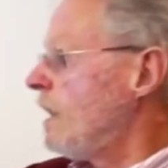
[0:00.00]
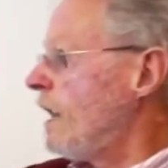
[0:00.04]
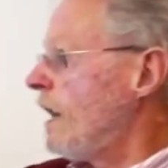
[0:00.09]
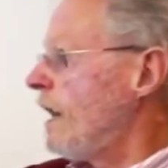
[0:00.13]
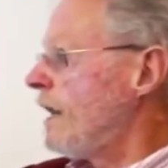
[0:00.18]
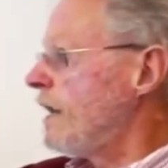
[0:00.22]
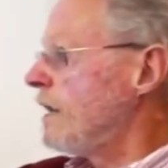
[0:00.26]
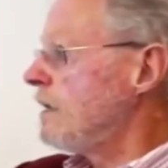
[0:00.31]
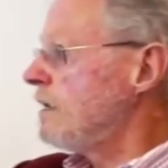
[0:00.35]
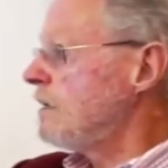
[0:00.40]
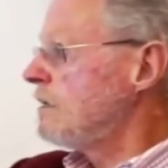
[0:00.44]

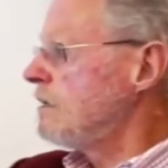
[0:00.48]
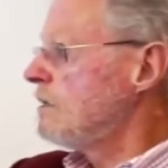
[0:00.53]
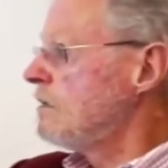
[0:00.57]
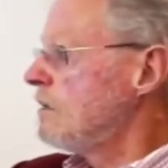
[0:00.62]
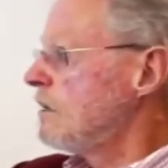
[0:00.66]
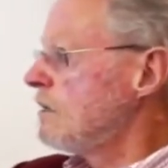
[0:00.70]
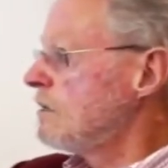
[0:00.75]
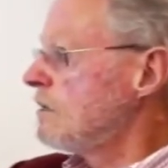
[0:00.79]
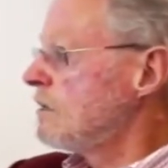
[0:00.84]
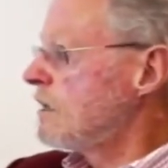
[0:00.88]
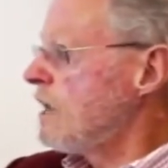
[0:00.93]
a
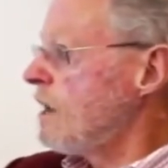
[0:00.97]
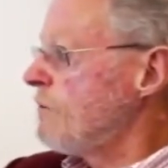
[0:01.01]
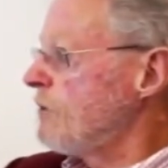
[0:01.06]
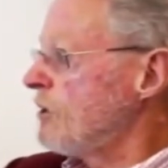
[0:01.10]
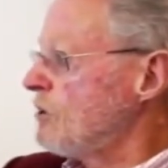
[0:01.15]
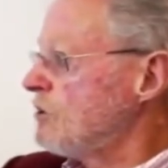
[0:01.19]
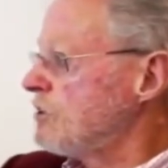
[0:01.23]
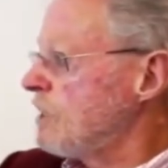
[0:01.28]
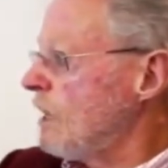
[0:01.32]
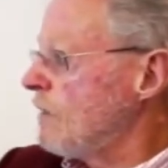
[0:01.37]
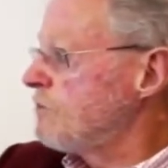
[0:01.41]

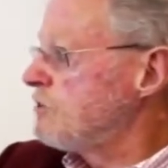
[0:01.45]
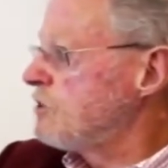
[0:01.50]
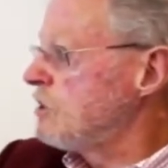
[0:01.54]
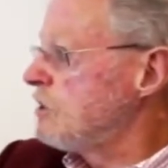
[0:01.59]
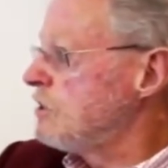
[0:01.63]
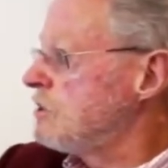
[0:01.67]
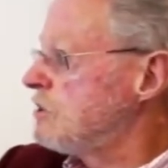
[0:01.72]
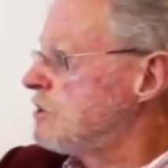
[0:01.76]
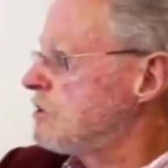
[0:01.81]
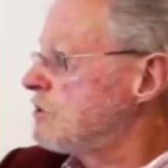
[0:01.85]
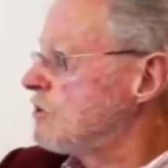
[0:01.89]
chemical
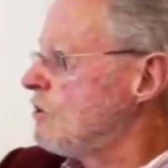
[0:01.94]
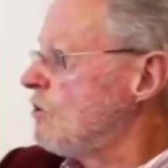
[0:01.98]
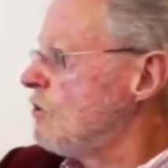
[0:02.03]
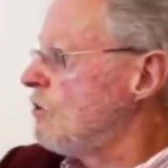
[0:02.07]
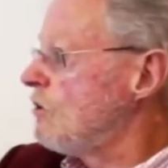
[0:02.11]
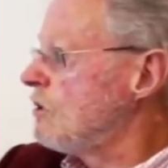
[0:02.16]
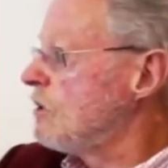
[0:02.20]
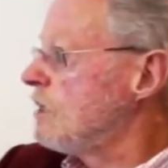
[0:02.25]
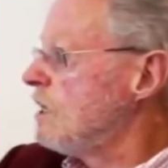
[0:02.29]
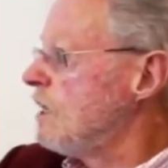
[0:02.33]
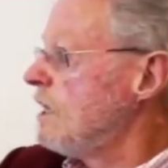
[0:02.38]
substance
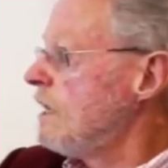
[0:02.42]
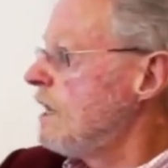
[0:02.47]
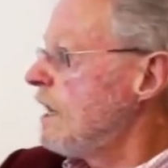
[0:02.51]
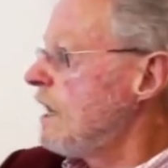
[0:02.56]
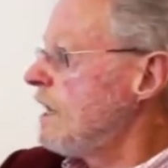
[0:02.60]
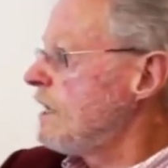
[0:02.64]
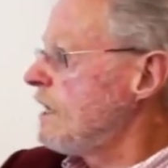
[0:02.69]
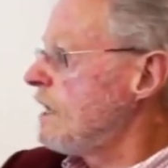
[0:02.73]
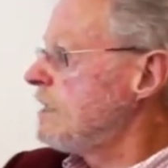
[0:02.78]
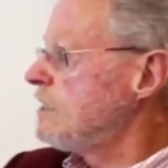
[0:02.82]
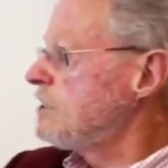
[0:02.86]
called
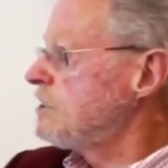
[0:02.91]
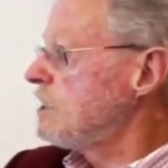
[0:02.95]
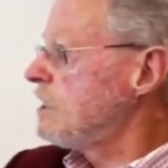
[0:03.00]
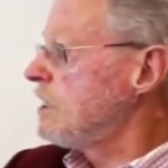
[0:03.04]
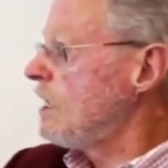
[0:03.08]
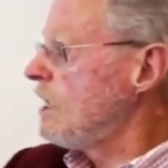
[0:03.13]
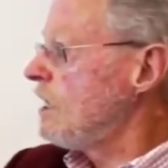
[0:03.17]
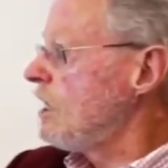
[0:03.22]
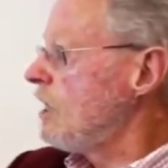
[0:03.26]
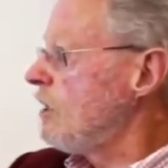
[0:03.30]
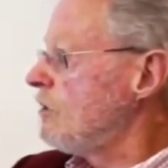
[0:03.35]

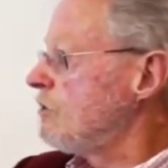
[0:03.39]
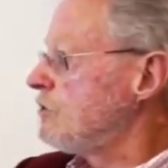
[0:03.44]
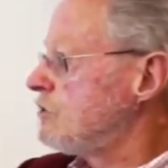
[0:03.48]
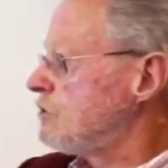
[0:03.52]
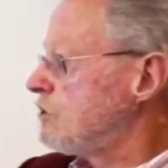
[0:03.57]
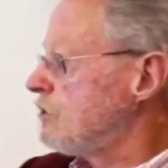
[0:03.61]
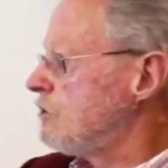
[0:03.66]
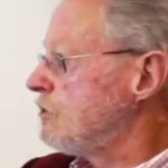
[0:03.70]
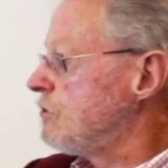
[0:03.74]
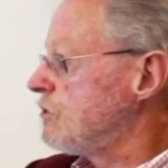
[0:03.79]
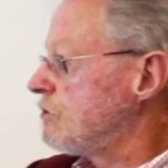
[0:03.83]
NaClO
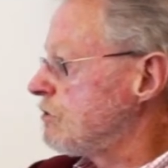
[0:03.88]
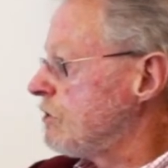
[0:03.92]
2,